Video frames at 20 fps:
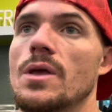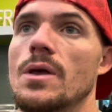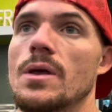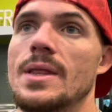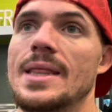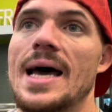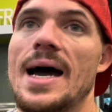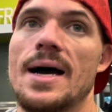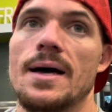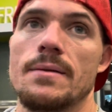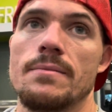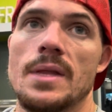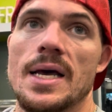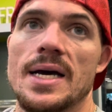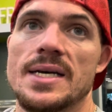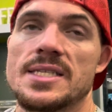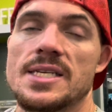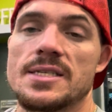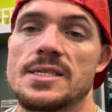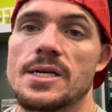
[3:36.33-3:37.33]
not
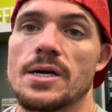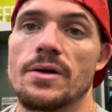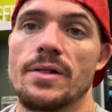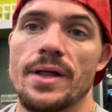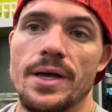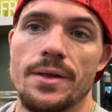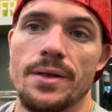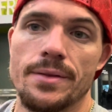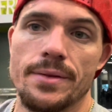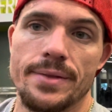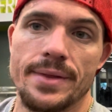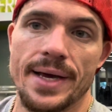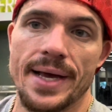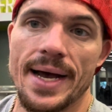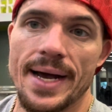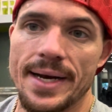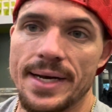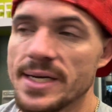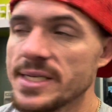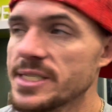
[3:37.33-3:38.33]
necessarily the
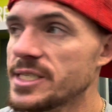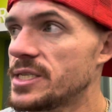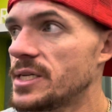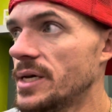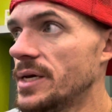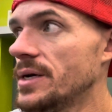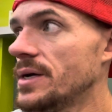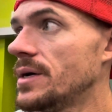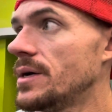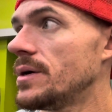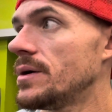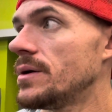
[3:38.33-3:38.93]
guy next to you